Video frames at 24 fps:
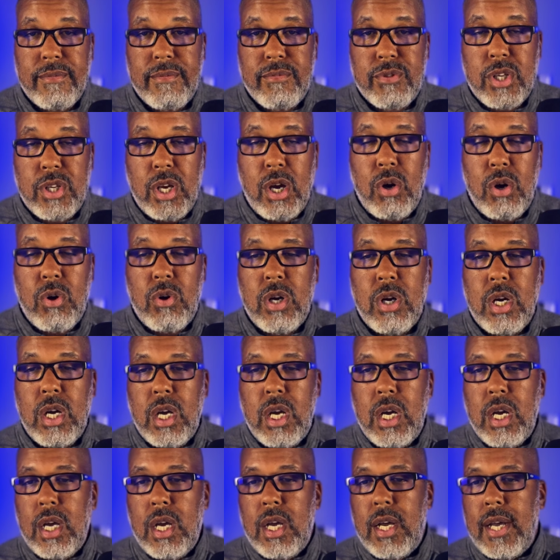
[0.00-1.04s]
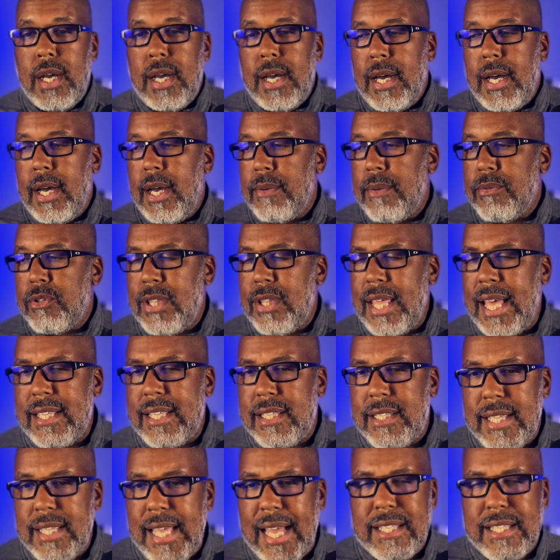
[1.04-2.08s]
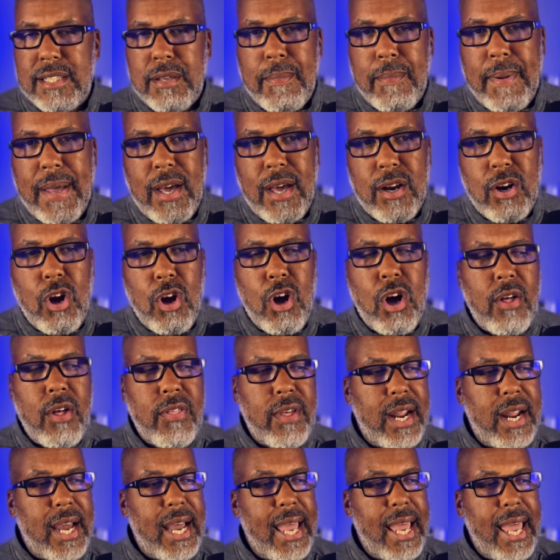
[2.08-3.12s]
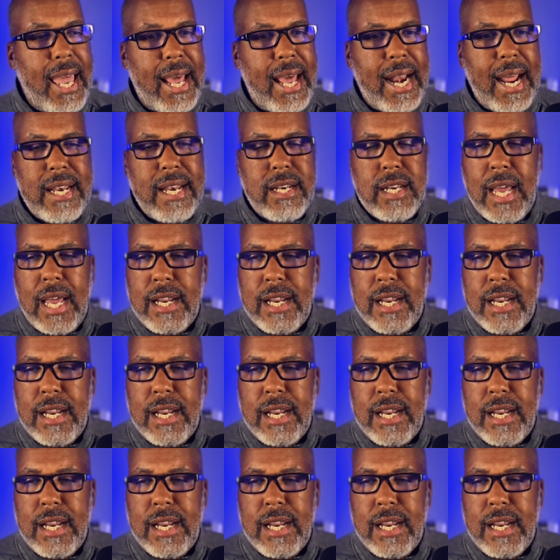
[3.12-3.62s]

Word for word: So, um, so that's that's about all that I had.